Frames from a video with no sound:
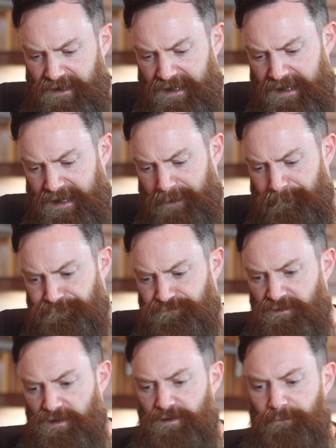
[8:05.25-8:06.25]

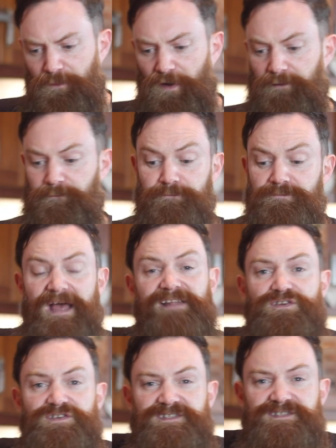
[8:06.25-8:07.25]
But it
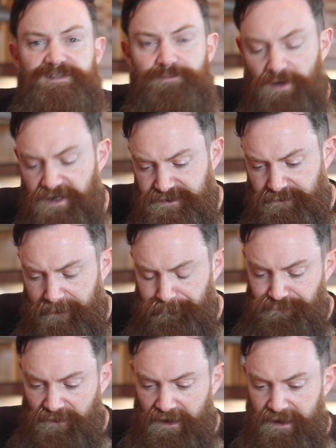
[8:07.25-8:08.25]
doesn't surprise me.
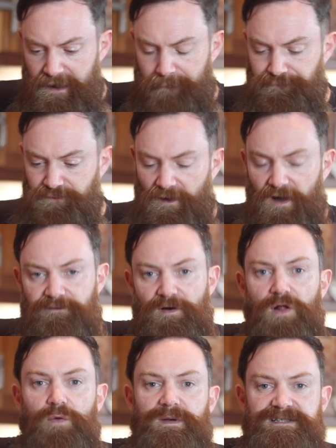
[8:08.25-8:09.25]
I've
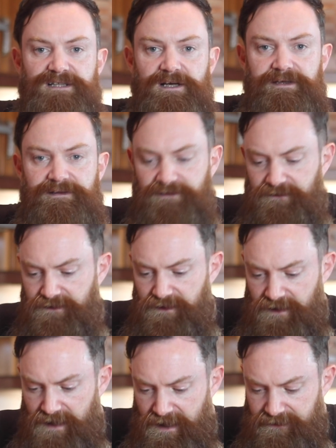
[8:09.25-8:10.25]
always liked
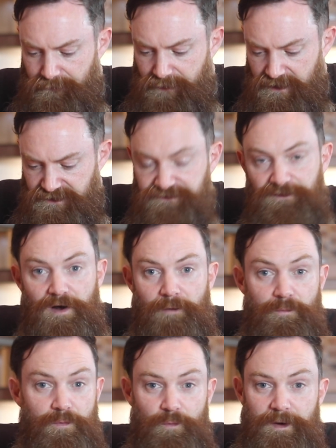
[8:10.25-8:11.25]
the beers
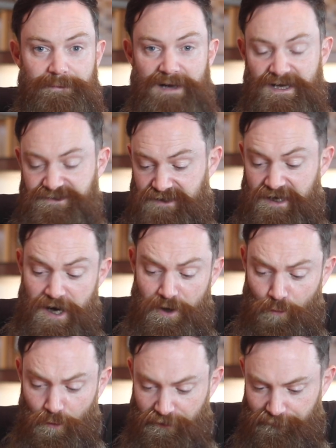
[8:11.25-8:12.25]
from Whiplash. They are
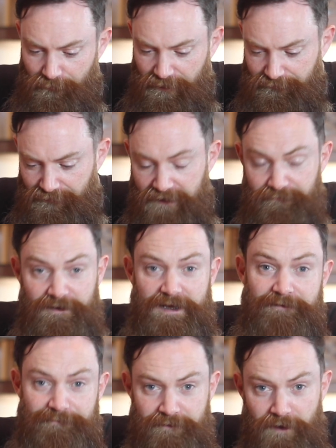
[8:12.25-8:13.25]
one of my favourite,
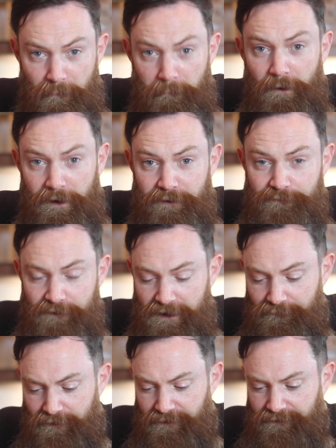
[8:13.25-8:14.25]
if not my
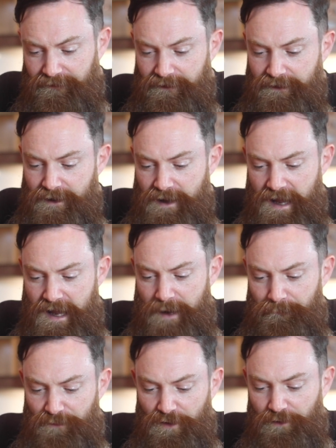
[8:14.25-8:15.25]
favourite,
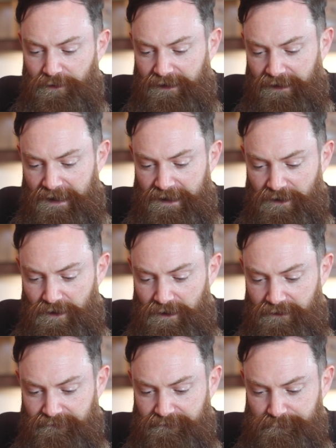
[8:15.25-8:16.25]
brewery in
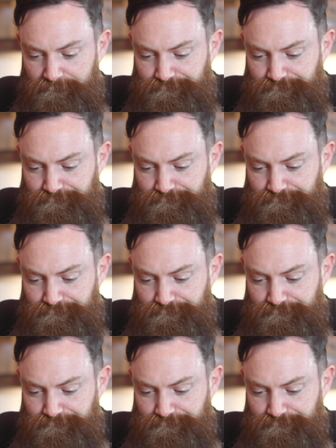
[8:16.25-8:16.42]
Ireland.